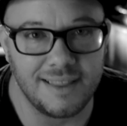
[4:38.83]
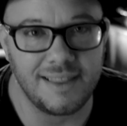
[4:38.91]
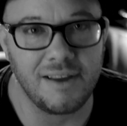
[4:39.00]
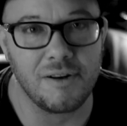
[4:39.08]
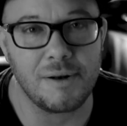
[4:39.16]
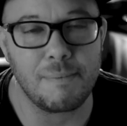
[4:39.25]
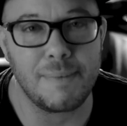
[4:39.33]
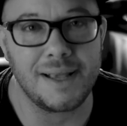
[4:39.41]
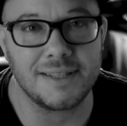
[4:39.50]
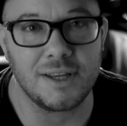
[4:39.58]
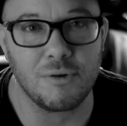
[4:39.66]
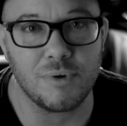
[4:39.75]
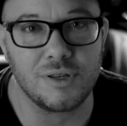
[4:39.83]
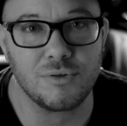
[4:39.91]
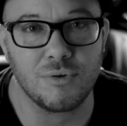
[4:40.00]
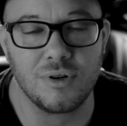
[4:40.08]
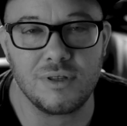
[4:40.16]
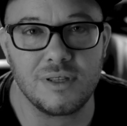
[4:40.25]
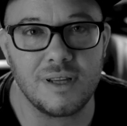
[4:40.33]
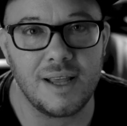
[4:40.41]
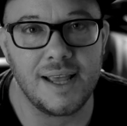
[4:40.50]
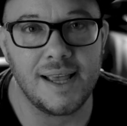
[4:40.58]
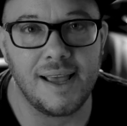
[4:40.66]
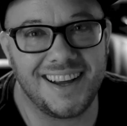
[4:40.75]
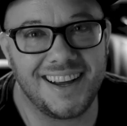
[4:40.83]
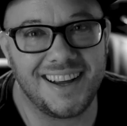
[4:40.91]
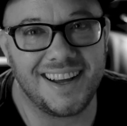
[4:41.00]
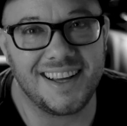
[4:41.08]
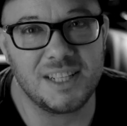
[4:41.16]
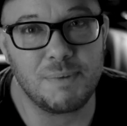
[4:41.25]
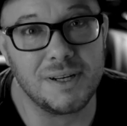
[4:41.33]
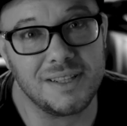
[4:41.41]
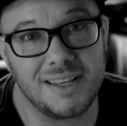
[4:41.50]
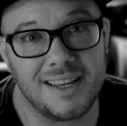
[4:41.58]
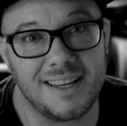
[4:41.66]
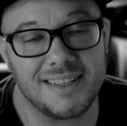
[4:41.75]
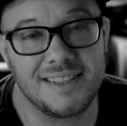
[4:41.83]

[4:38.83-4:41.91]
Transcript: They are an amazing resource, especially